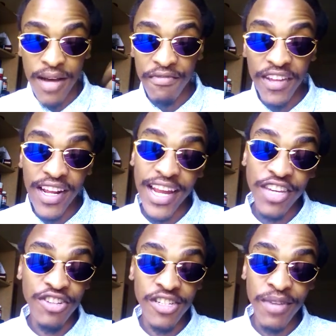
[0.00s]
feeling
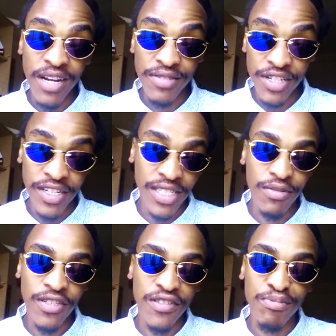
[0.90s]
like you should make a return just
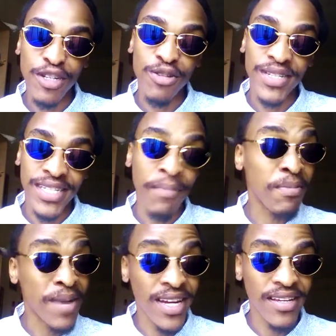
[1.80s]
because you spend so much time and
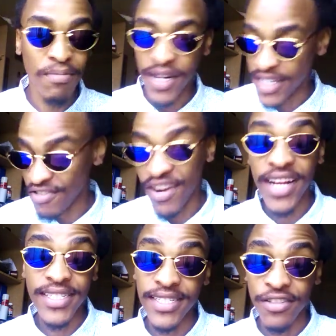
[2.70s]
money, but in
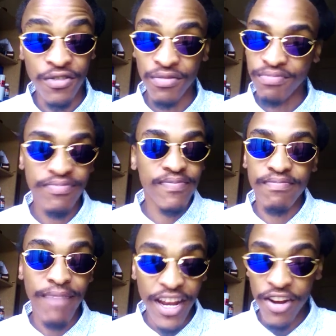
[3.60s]
reality you
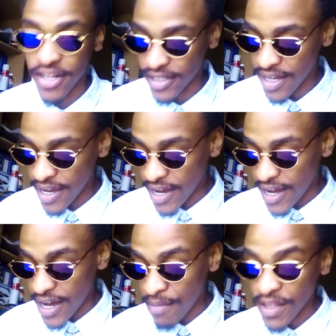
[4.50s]
might not.
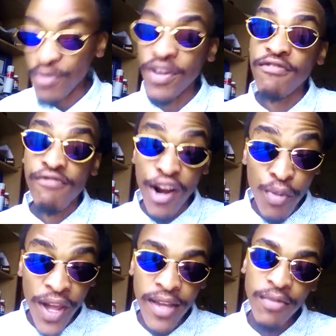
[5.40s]
Then we have
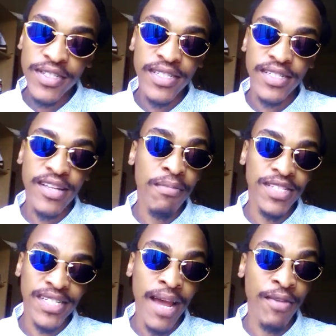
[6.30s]
runway, which is just how
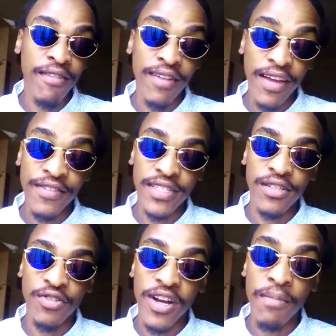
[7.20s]
much time you have left
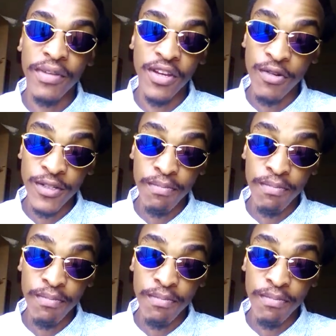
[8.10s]
until your company goes